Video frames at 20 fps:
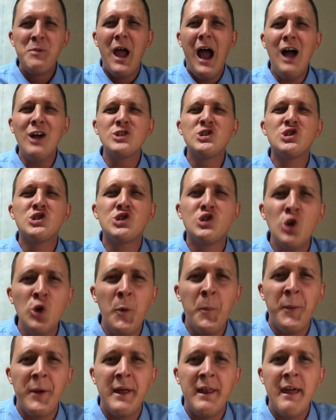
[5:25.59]
How
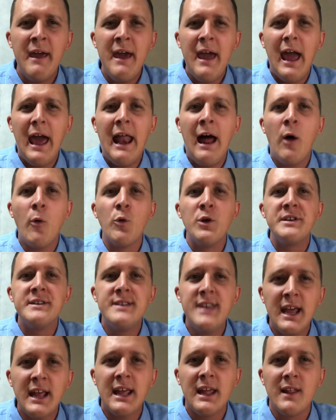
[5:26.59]
stupid and how
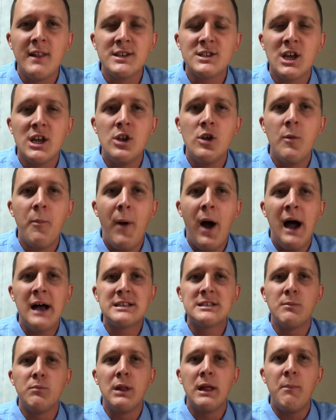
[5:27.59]
ridiculous can you
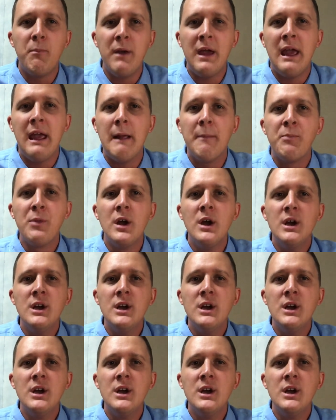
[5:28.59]
possibly be?